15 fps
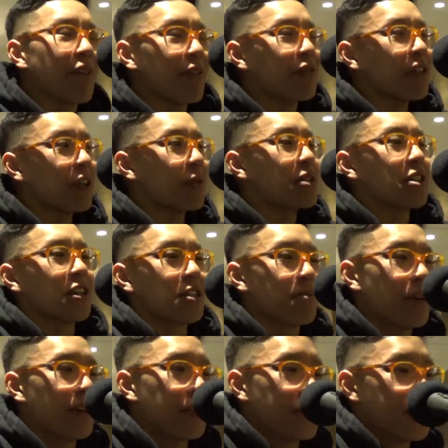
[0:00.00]
feel like we talked
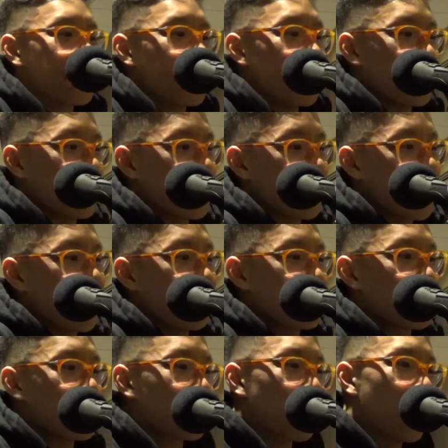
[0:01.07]
about this in
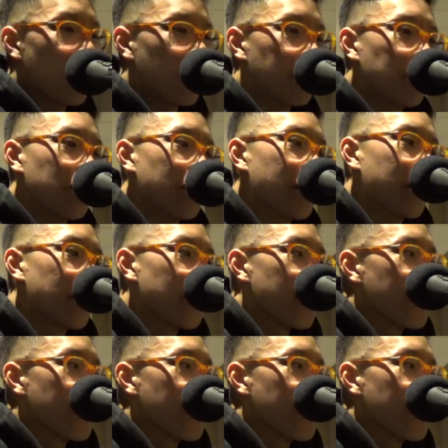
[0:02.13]
college as well, but like